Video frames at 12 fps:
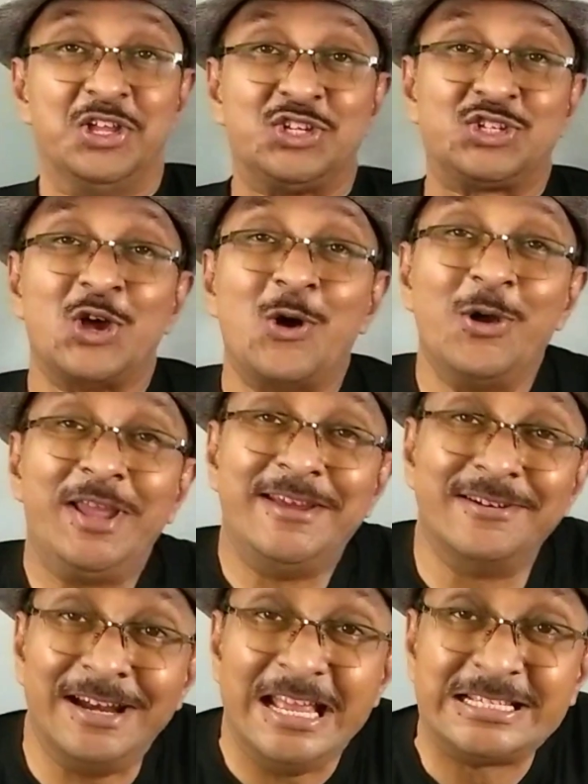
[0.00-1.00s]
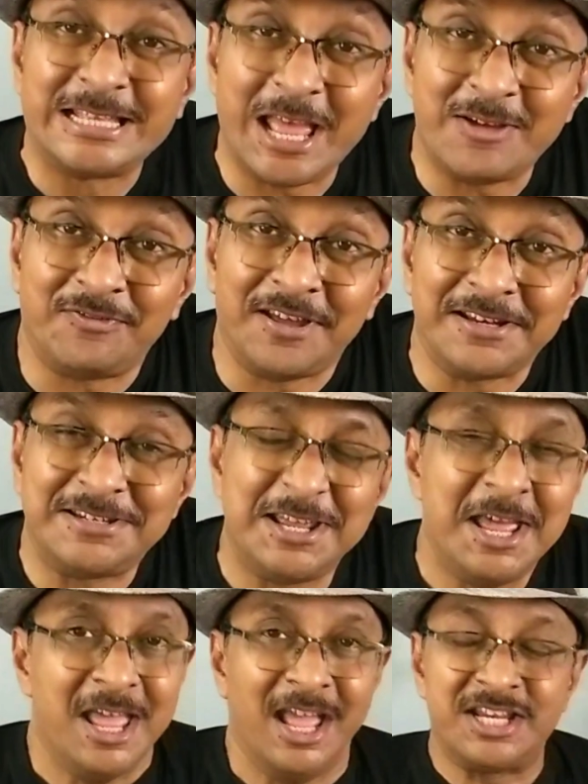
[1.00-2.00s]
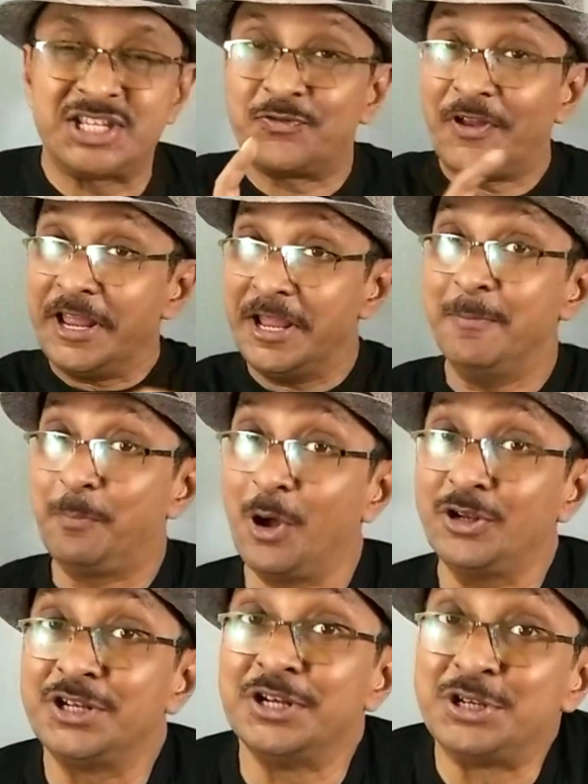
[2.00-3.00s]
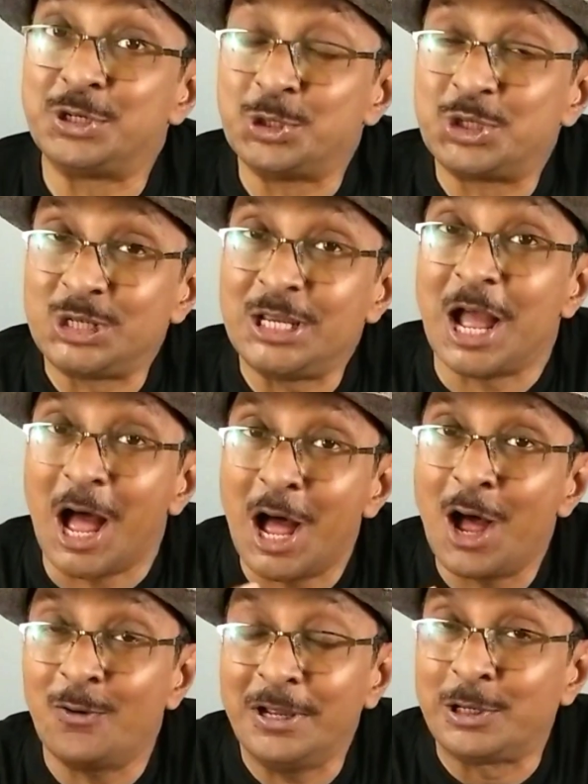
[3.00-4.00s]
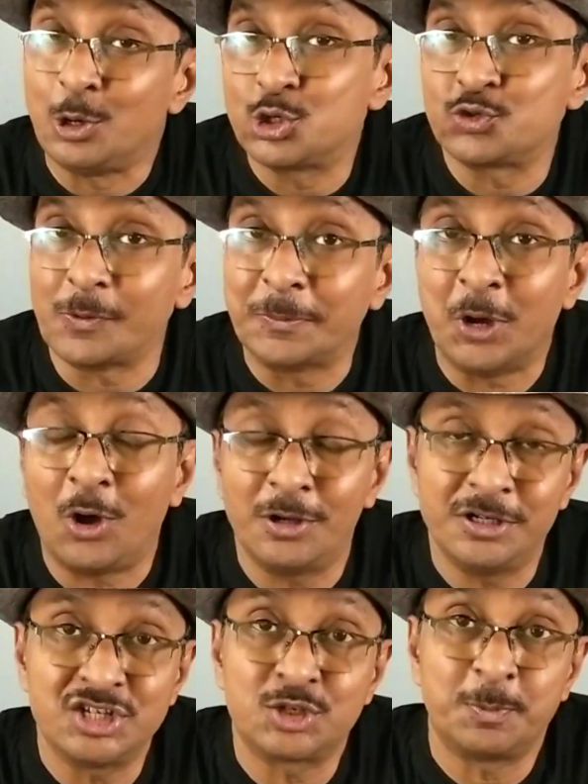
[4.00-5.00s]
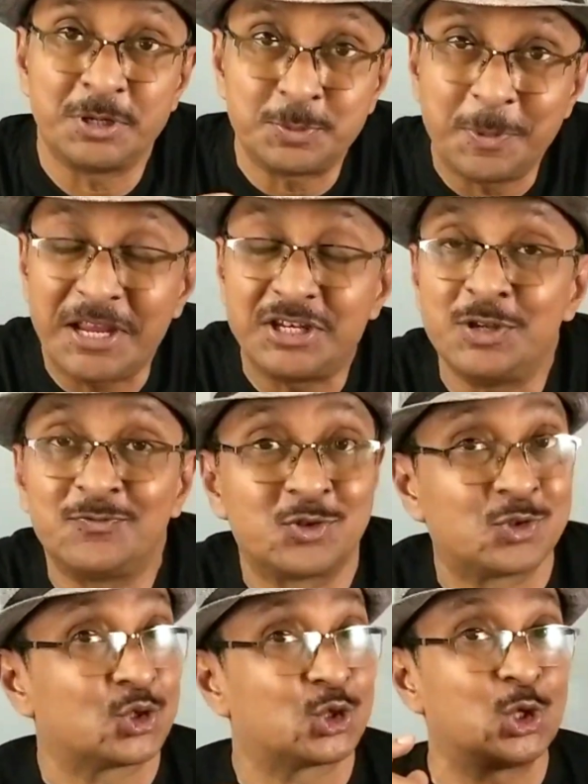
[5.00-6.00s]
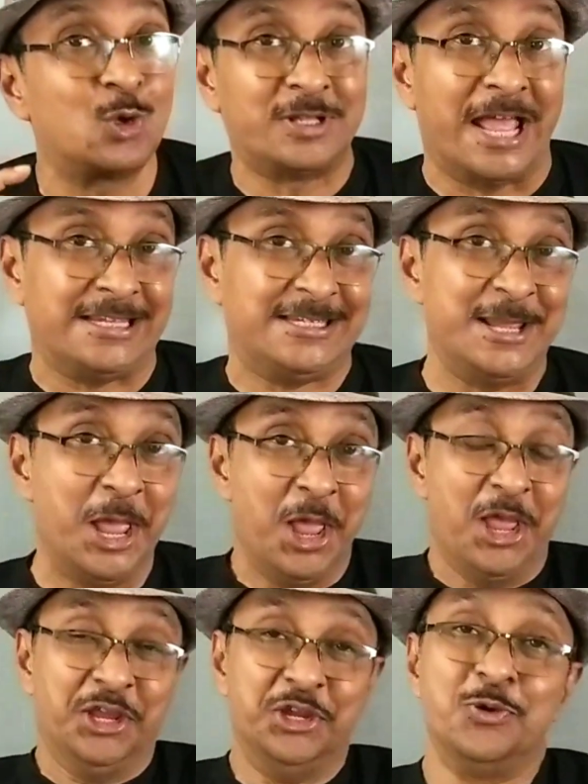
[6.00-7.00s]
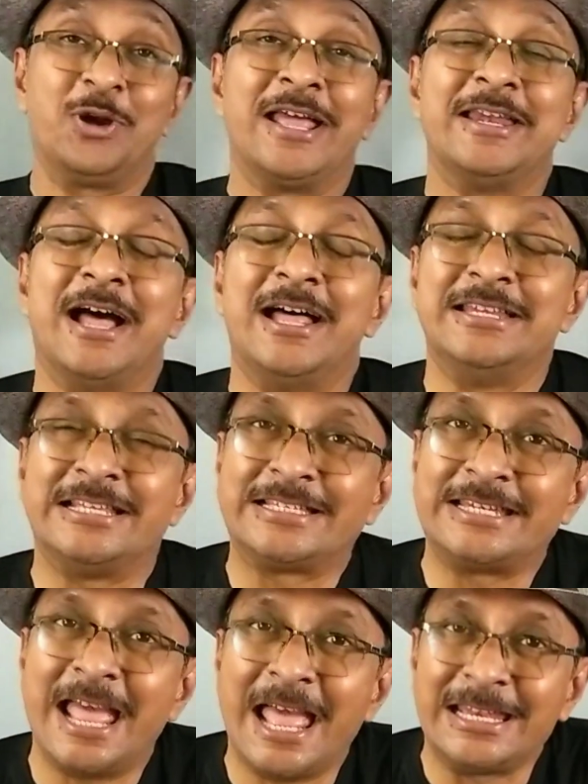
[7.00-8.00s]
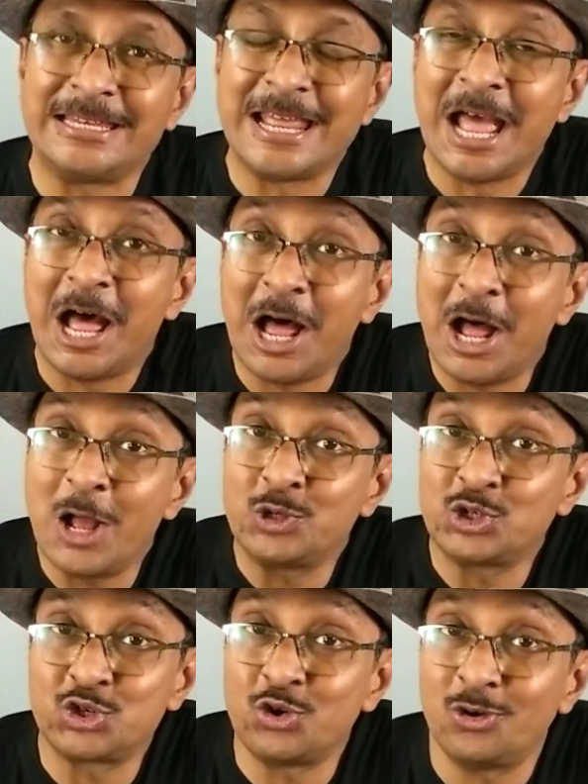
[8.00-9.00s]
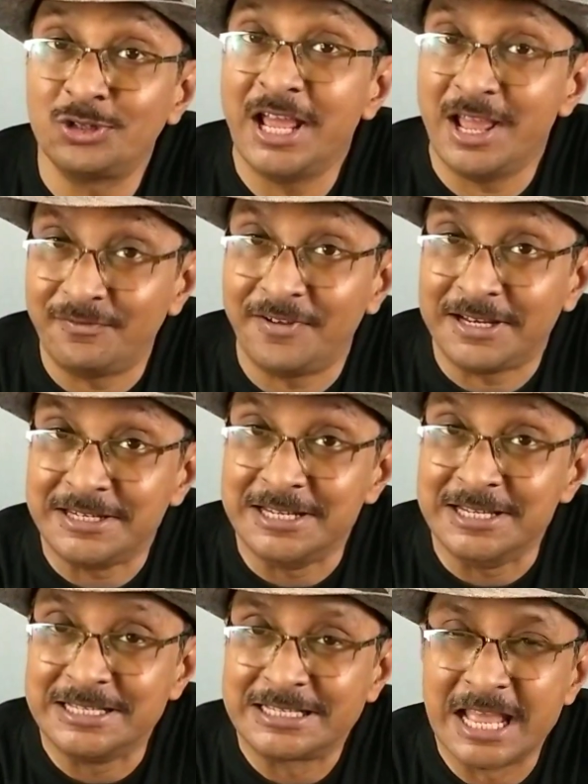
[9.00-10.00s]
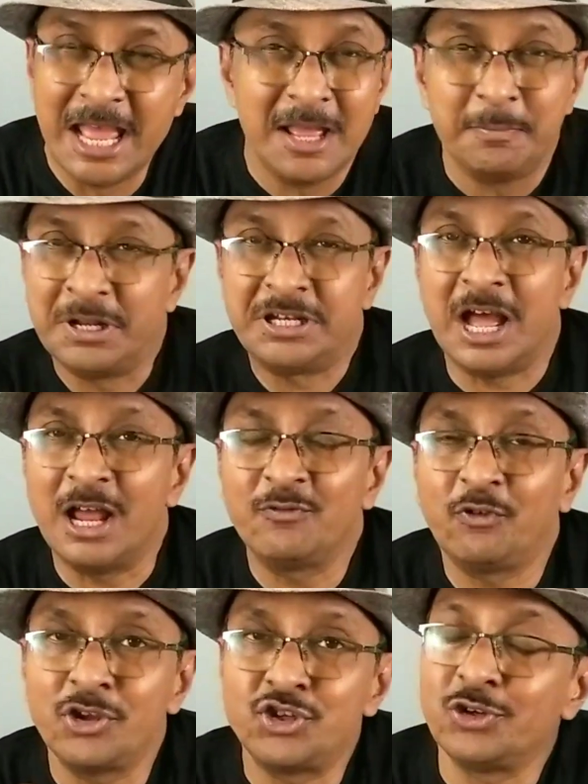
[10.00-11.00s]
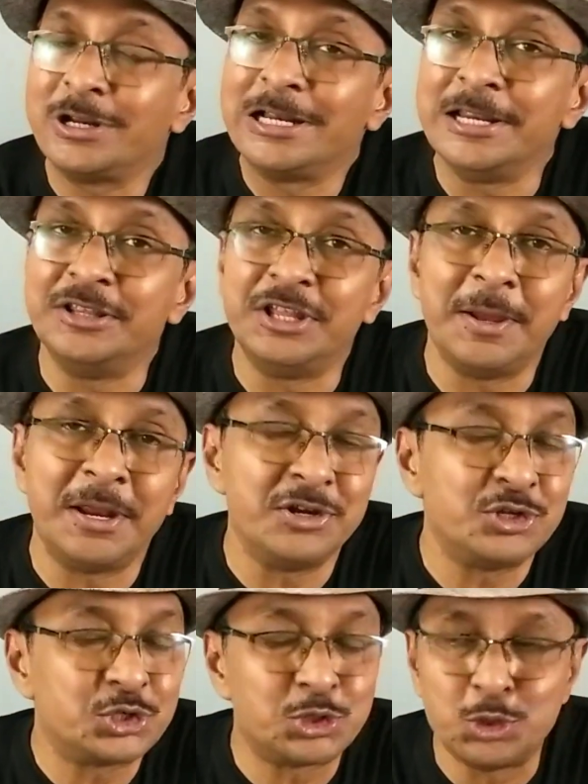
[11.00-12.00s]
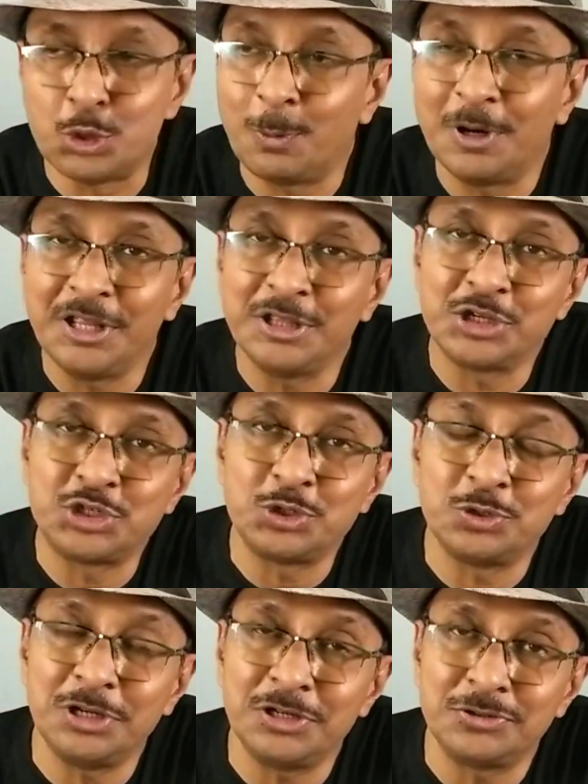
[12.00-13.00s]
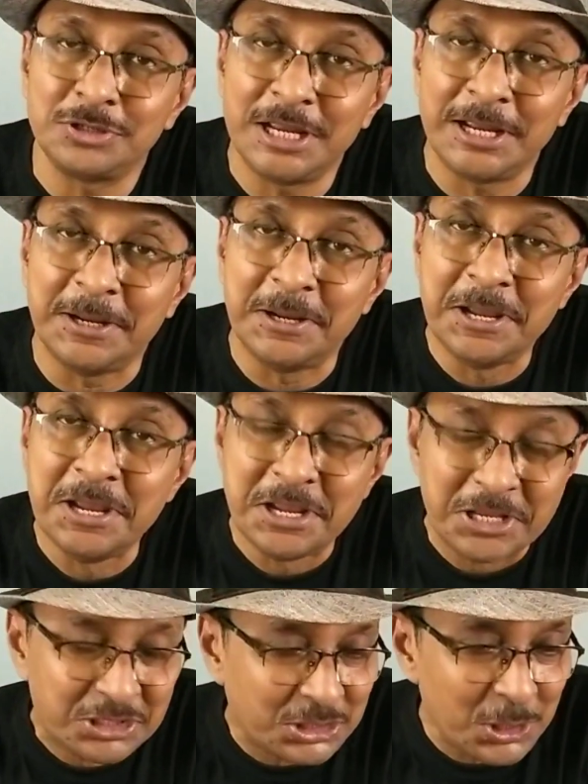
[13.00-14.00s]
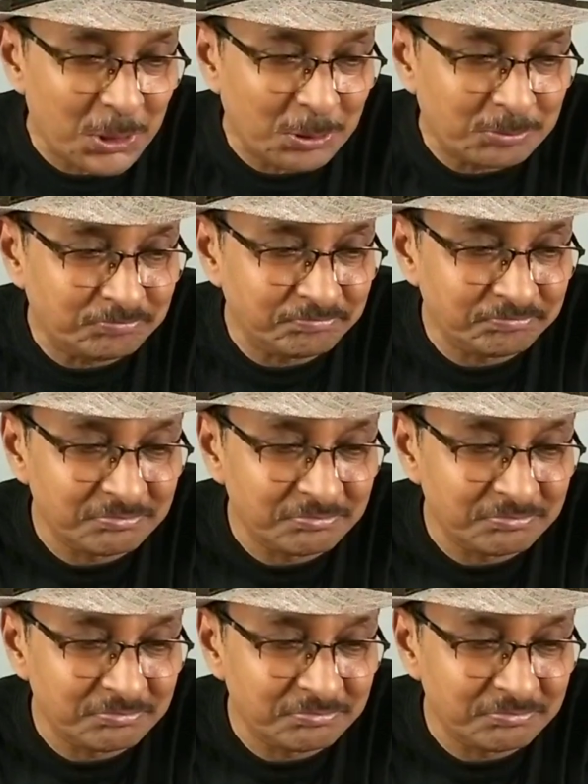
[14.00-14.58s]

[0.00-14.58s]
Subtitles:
So here is the effect. It is very important to see how it looks from the audience perspective so that you can understand how strong the effect is. But unfortunately, there is nobody in the studio today. So